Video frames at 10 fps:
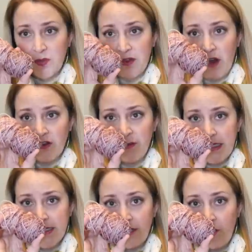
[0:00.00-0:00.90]
with all of my
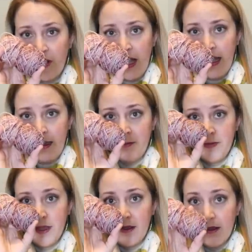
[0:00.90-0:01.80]
single ply
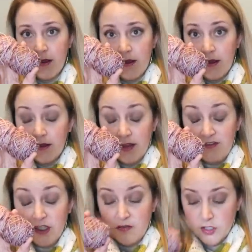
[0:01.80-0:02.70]

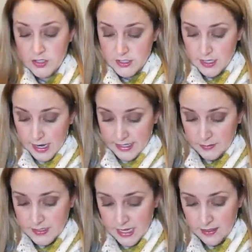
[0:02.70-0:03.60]
leftovers. I
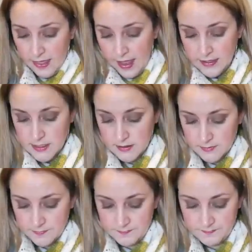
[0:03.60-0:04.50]
keep saying that
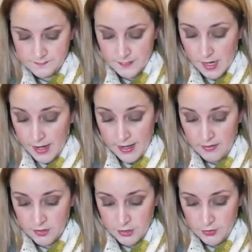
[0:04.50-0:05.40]
and I
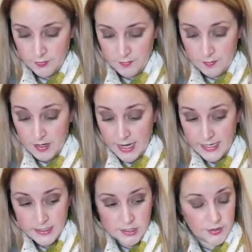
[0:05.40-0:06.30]
never do, but I
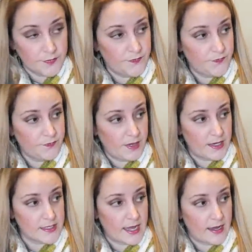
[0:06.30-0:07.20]
need to,
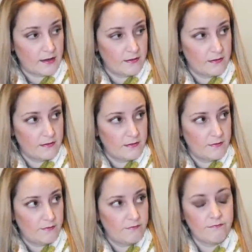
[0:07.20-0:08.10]
because I
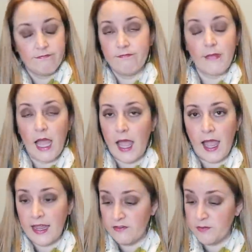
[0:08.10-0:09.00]

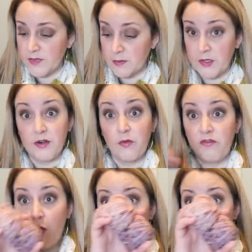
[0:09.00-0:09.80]
have some beautiful